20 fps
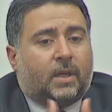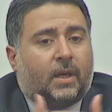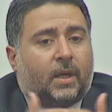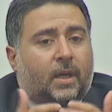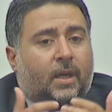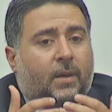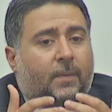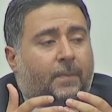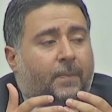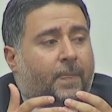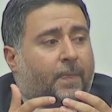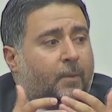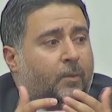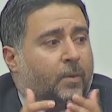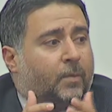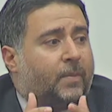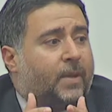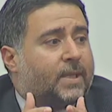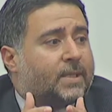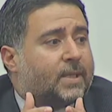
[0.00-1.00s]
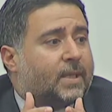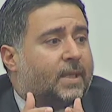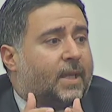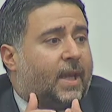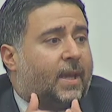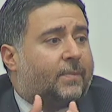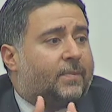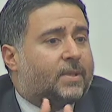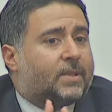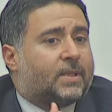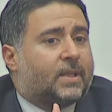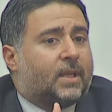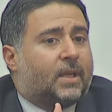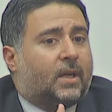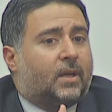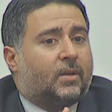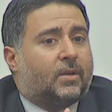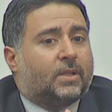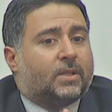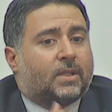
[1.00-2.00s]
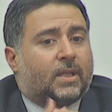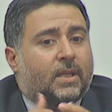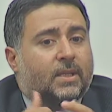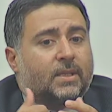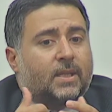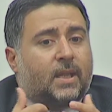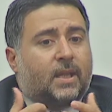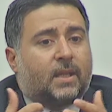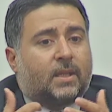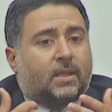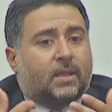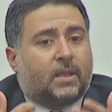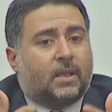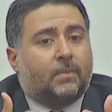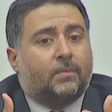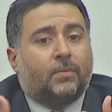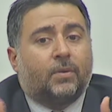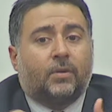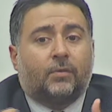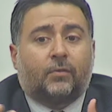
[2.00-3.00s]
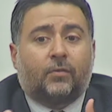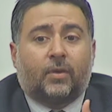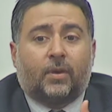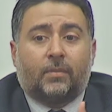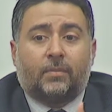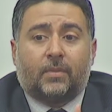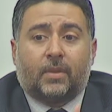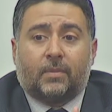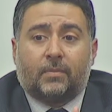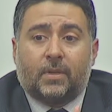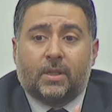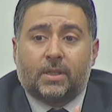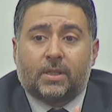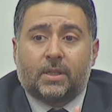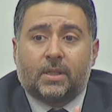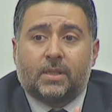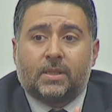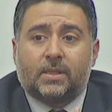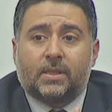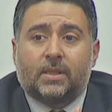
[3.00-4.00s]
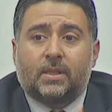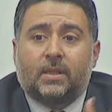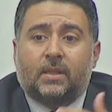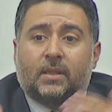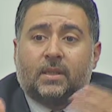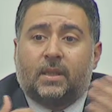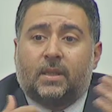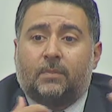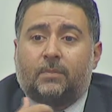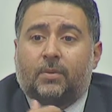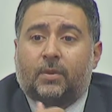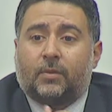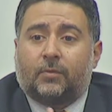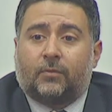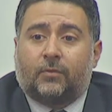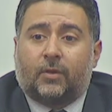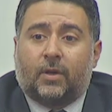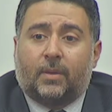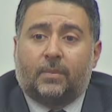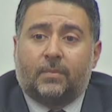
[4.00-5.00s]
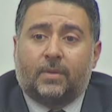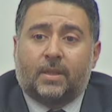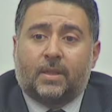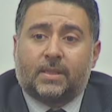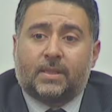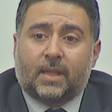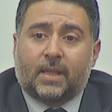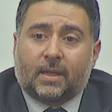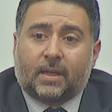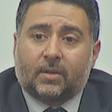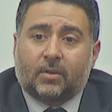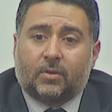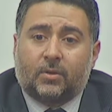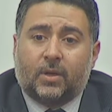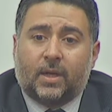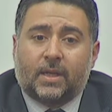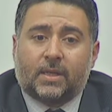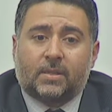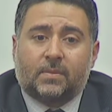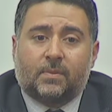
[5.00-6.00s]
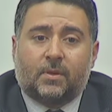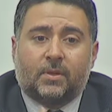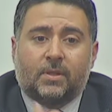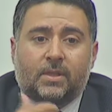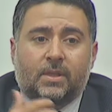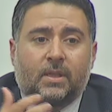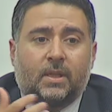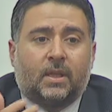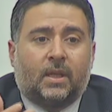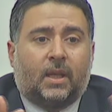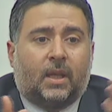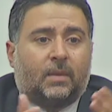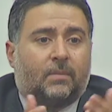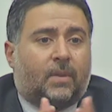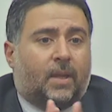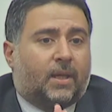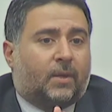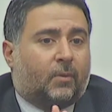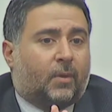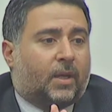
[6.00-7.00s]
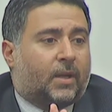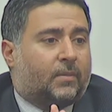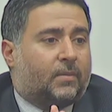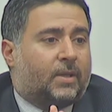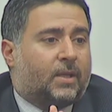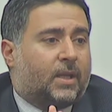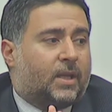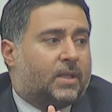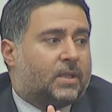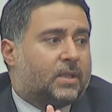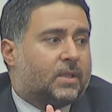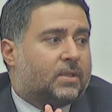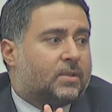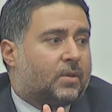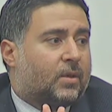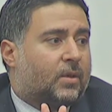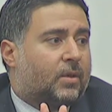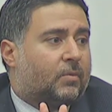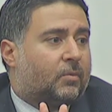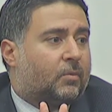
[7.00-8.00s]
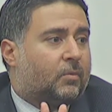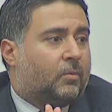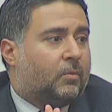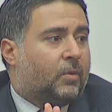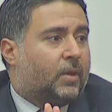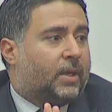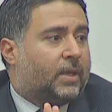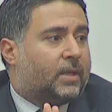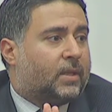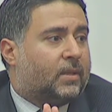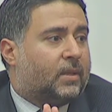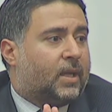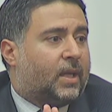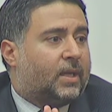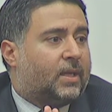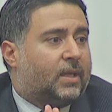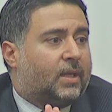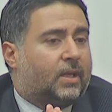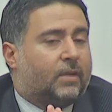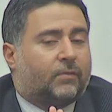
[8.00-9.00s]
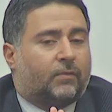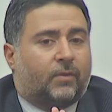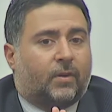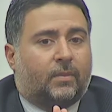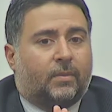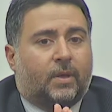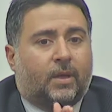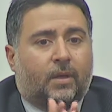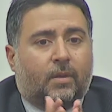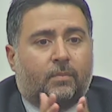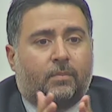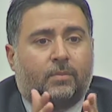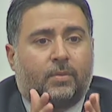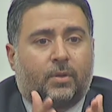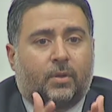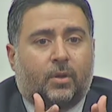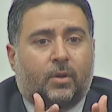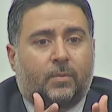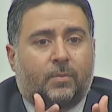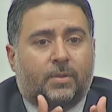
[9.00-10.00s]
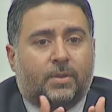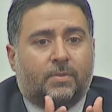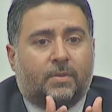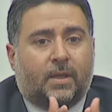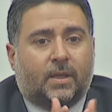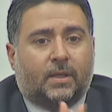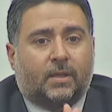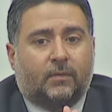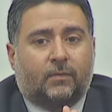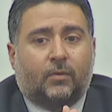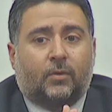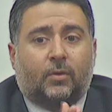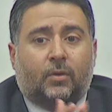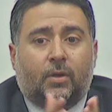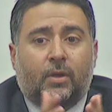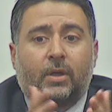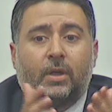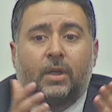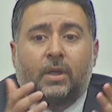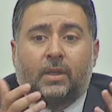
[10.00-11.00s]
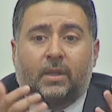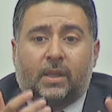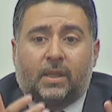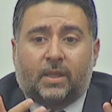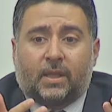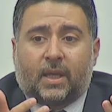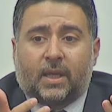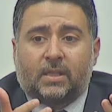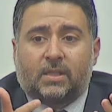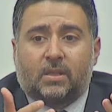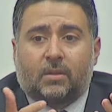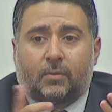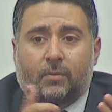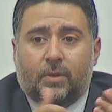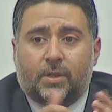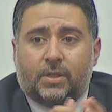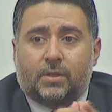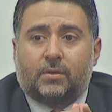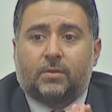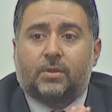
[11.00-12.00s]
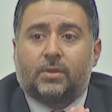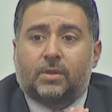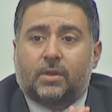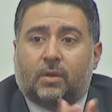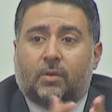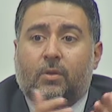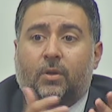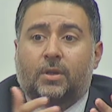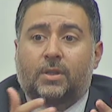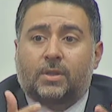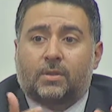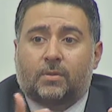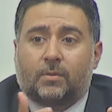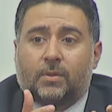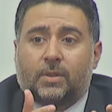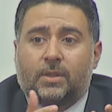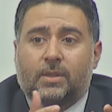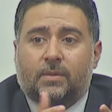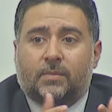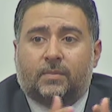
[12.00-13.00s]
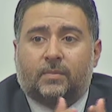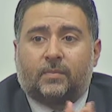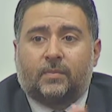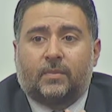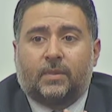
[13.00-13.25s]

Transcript: What basically happens there is they take the input from the missions, the input from the technical experts, and make recommendations on what they need from a bureau perspective, or in the case of the regionals, across the region.